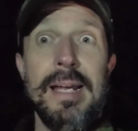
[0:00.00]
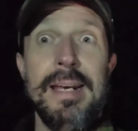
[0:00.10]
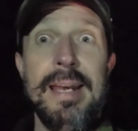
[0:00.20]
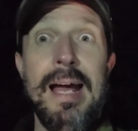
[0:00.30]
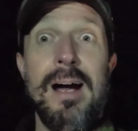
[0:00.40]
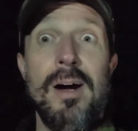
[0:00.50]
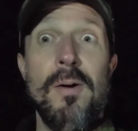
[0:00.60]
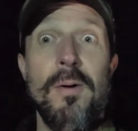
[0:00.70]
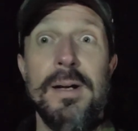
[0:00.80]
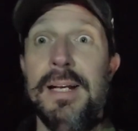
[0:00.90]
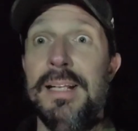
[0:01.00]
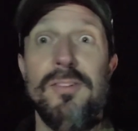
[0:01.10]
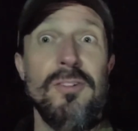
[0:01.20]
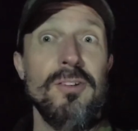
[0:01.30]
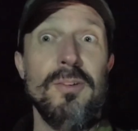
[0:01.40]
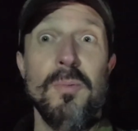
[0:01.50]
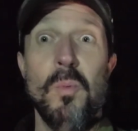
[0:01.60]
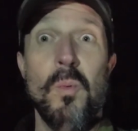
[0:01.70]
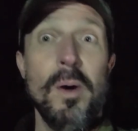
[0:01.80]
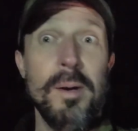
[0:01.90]
and now it's just
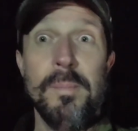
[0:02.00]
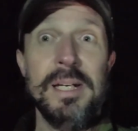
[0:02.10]
one of